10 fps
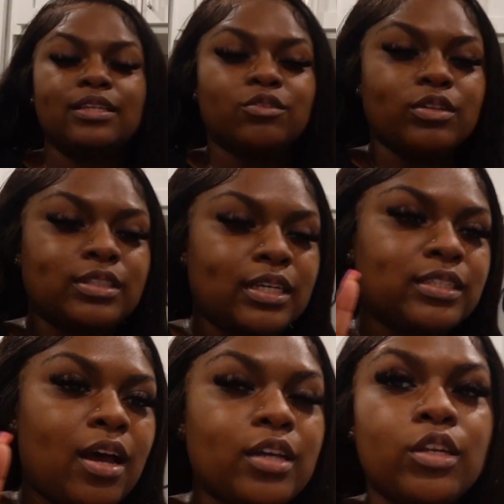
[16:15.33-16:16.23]
these on
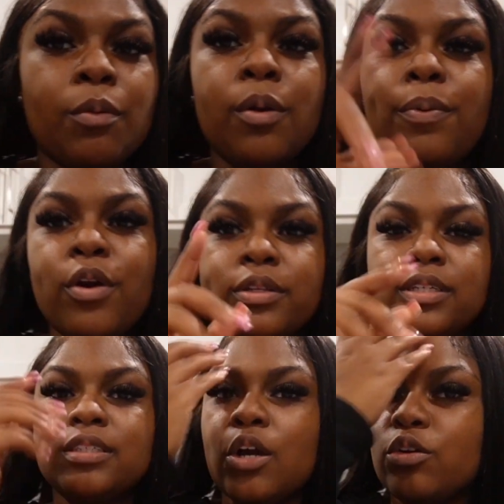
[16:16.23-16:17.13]
TikTok. So I'm gonna put her
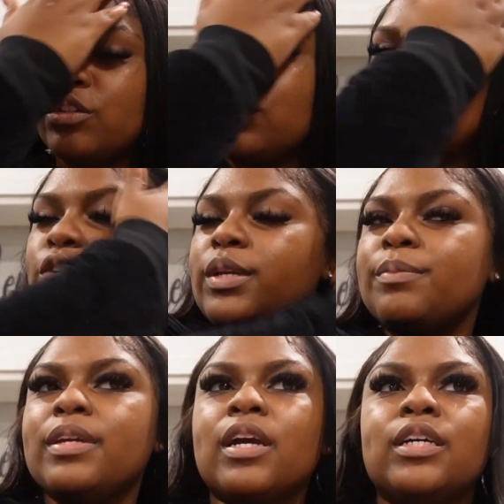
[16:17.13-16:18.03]
TikTok on the screen
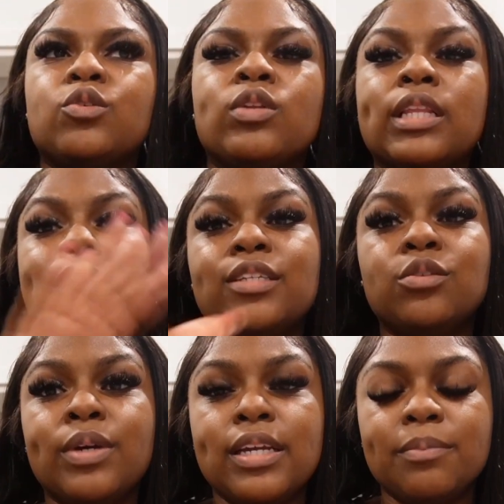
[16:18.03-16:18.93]
because, or the link
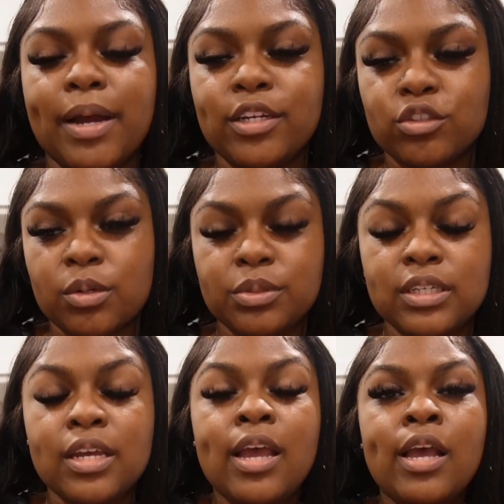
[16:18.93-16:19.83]
to it in my description,
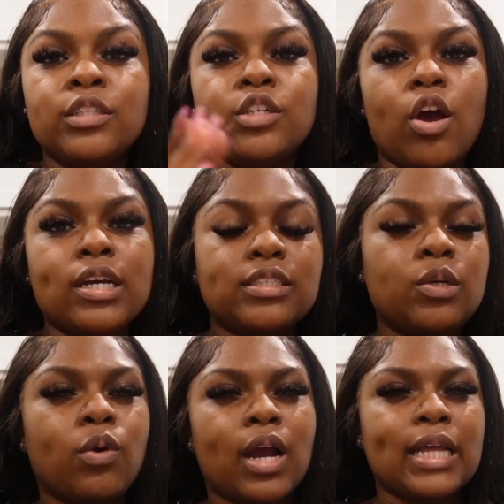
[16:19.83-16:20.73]
so y'all can
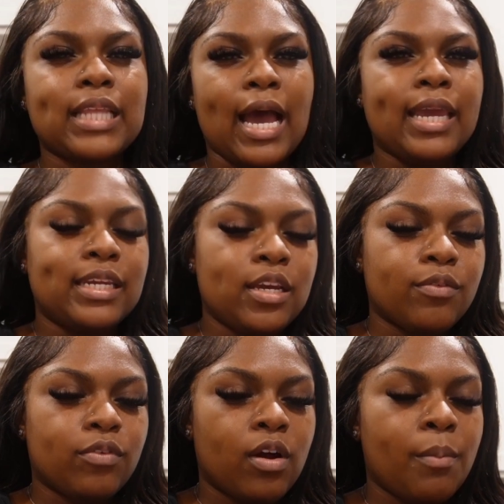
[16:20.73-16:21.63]
see where I got the idea
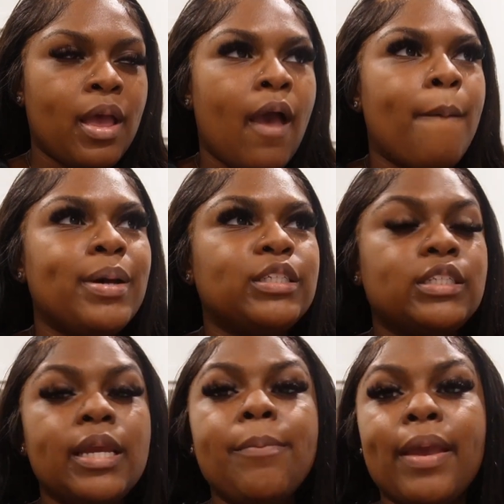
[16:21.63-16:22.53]
from. But
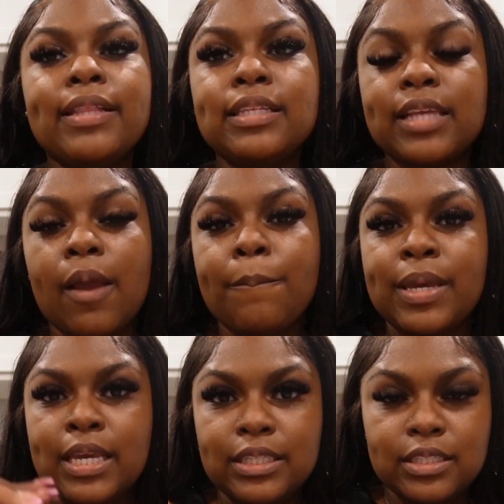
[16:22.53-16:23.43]
she made these like
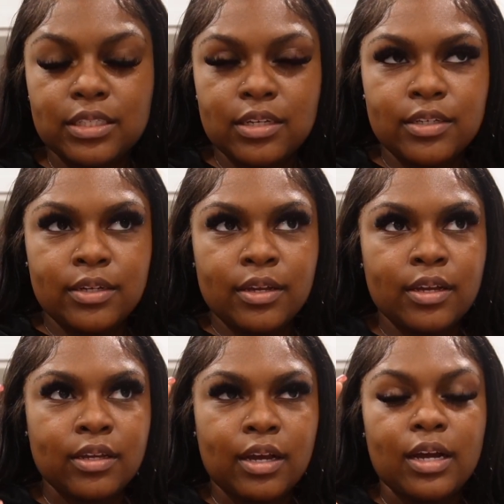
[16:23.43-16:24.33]
pizza
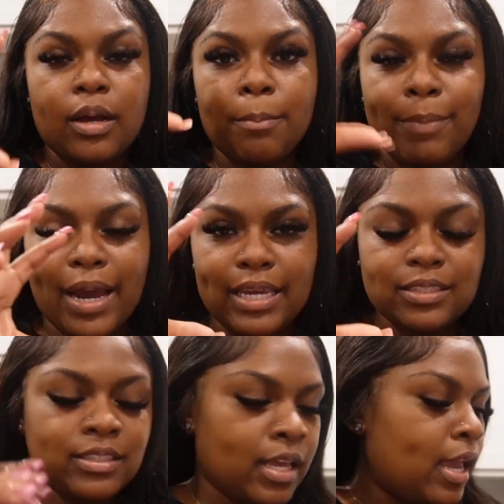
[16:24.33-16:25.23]

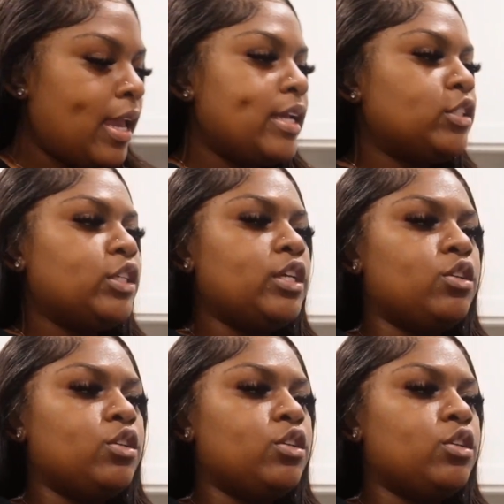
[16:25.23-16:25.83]
bites. and she